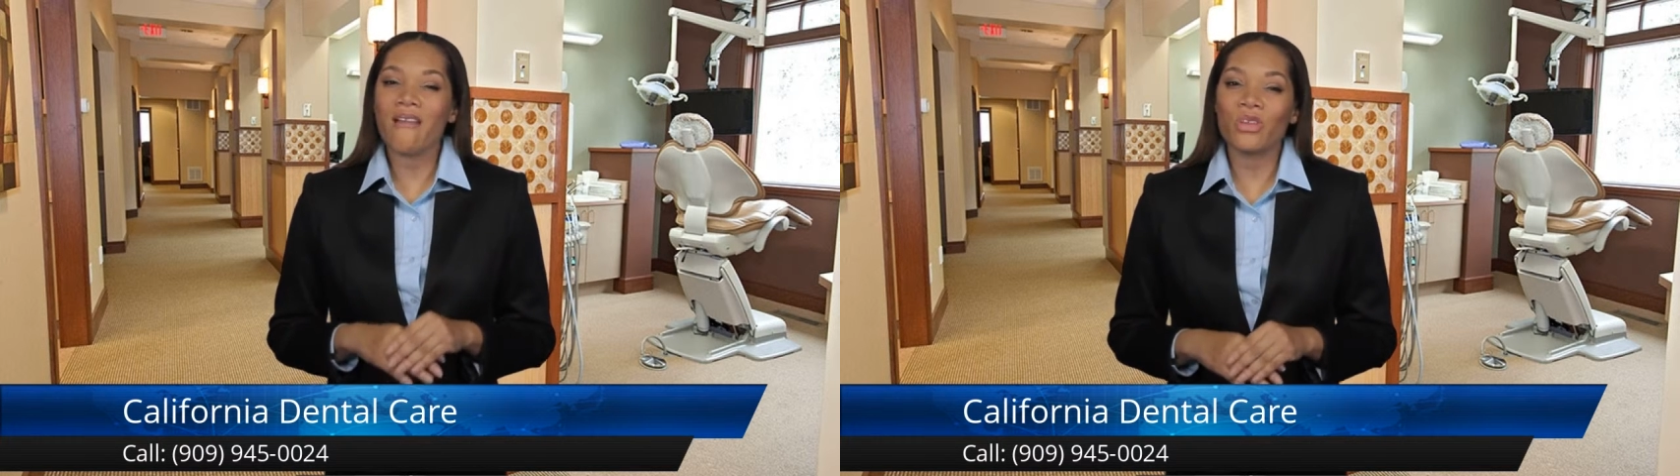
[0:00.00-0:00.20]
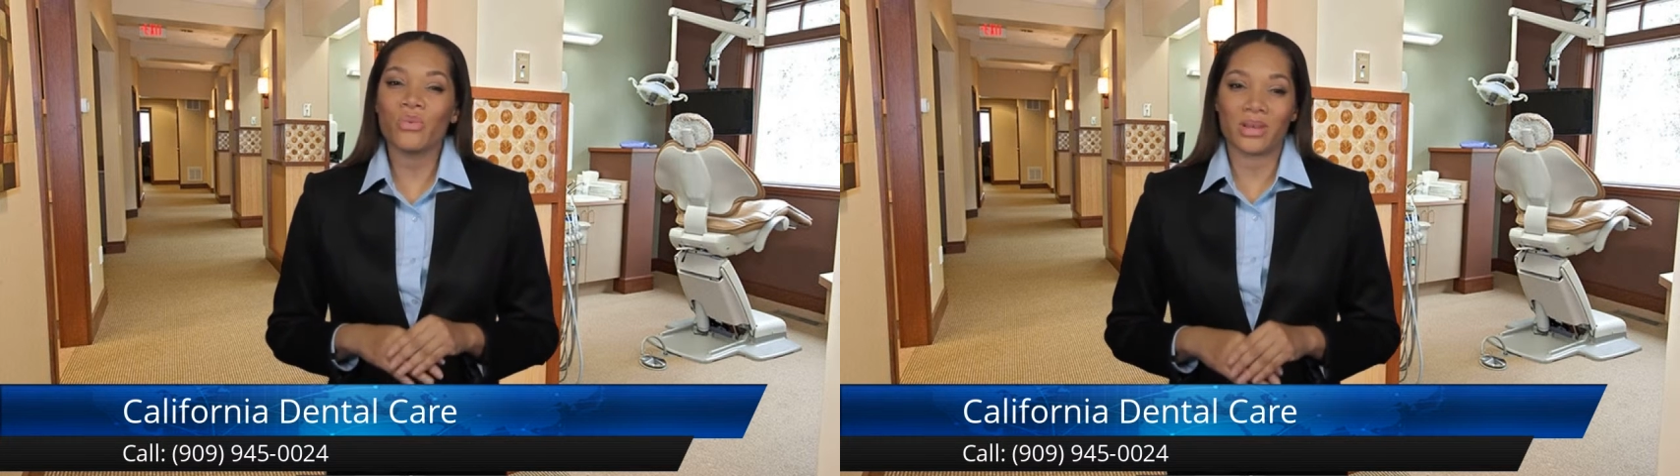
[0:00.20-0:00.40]

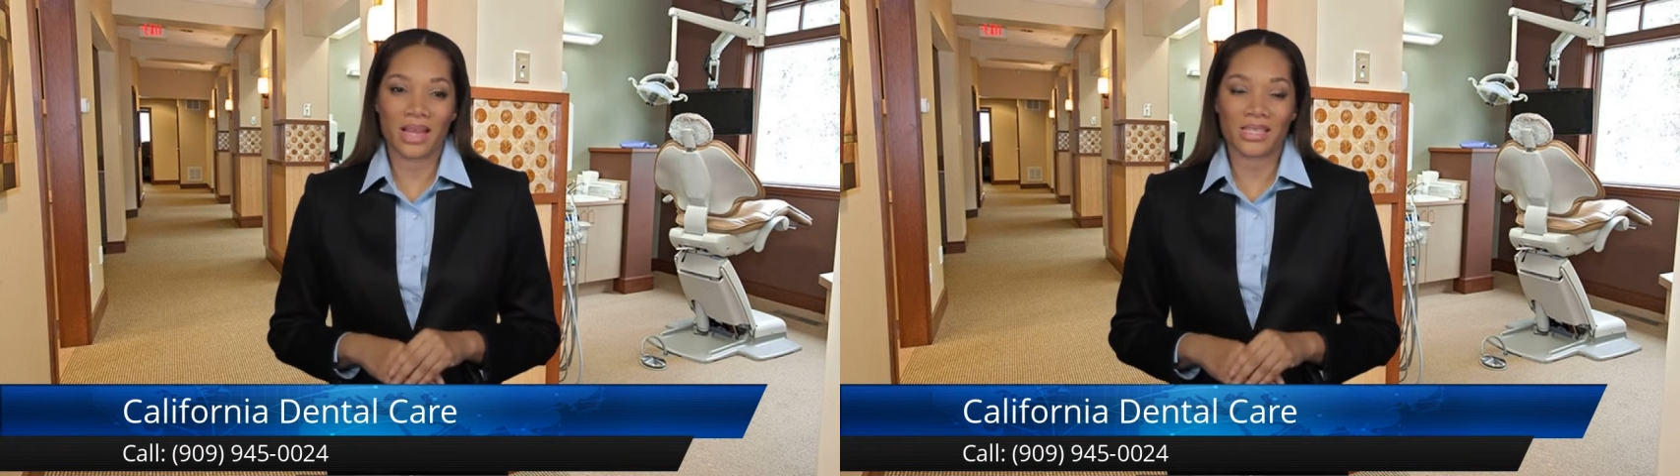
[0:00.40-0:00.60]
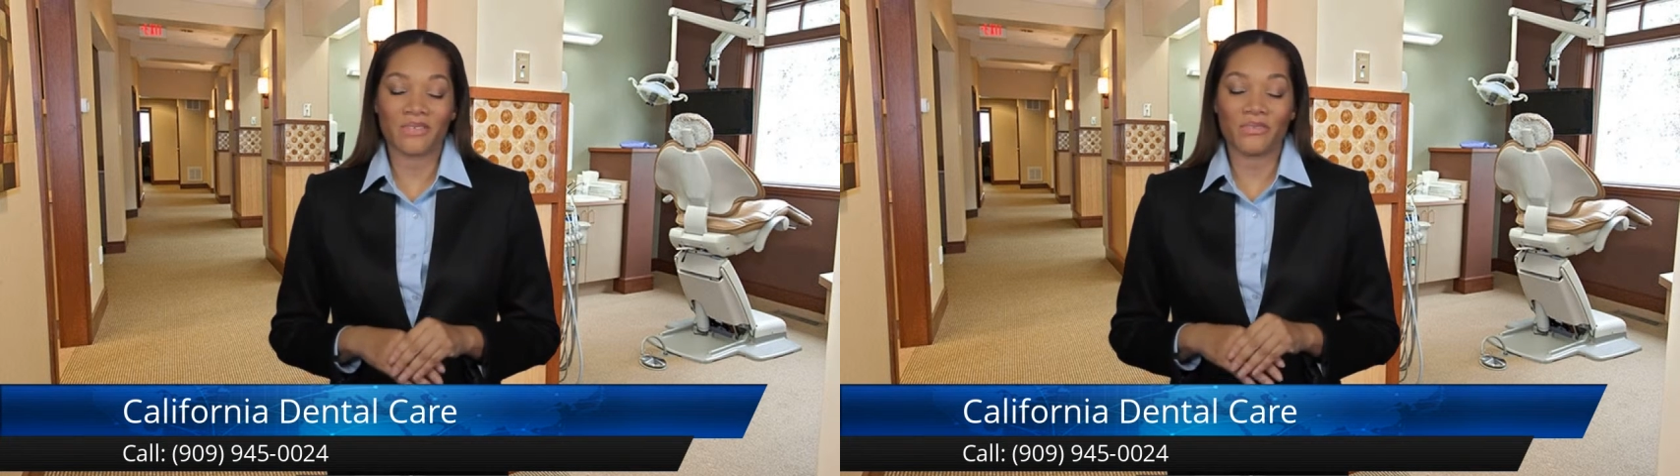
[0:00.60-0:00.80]
everyone
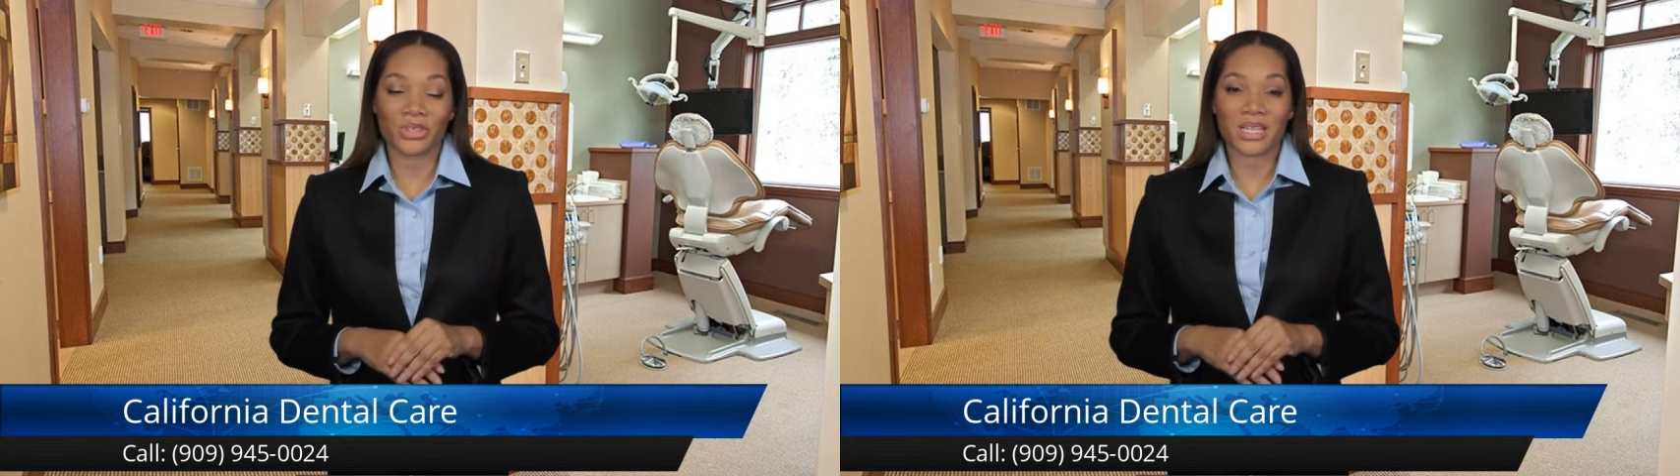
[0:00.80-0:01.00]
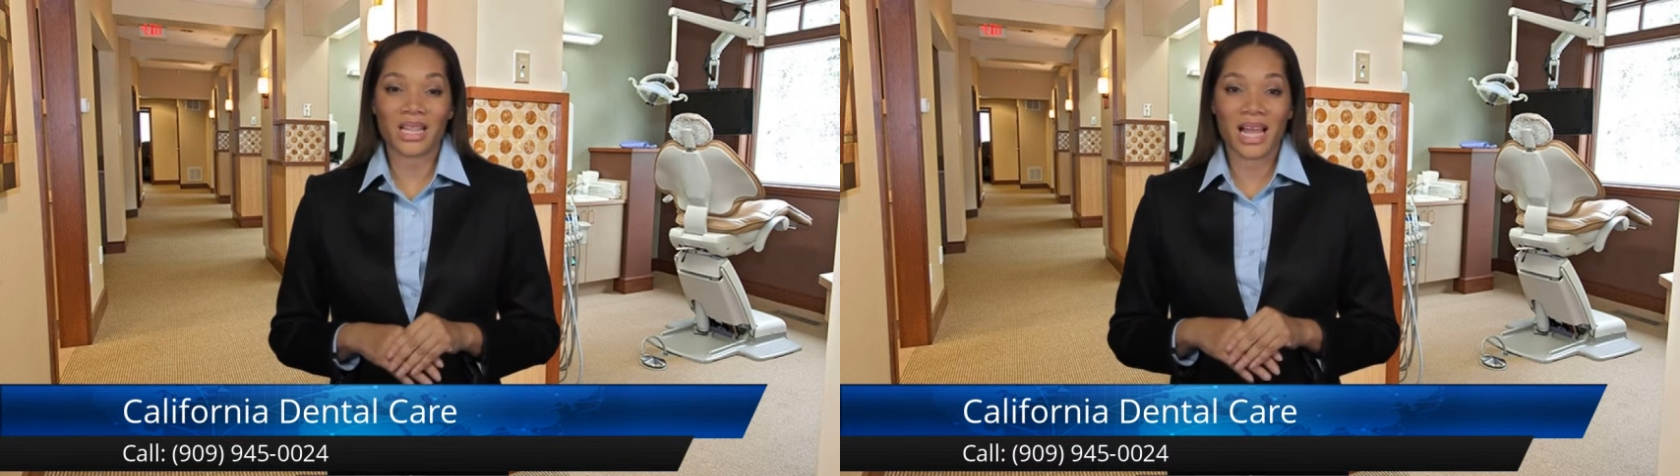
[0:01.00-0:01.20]
has a
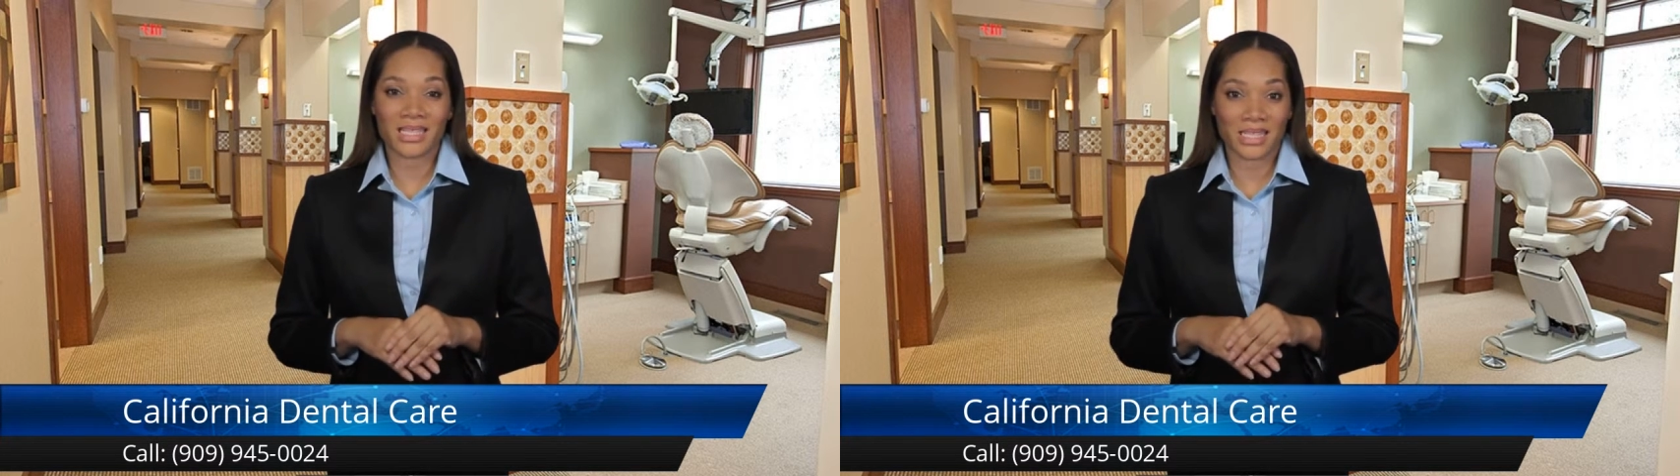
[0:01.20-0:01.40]
first-class